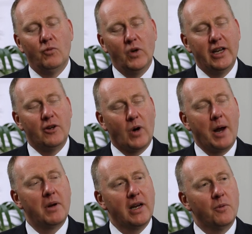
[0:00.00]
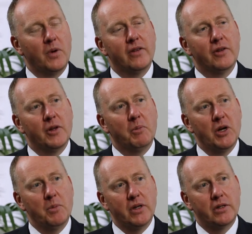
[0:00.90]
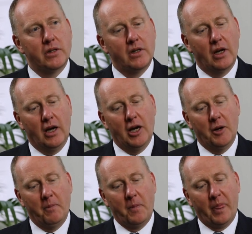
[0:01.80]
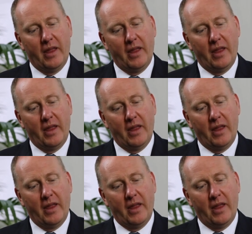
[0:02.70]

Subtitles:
really grappling with at the moment. Mm.